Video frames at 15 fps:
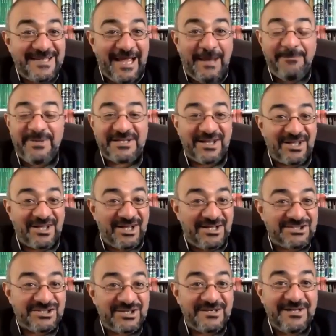and better
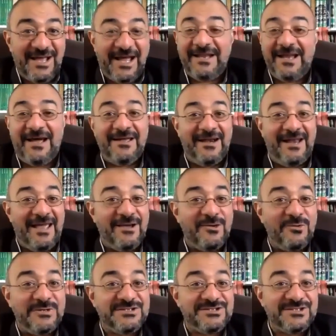culture and higher
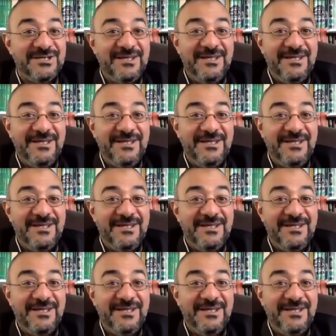language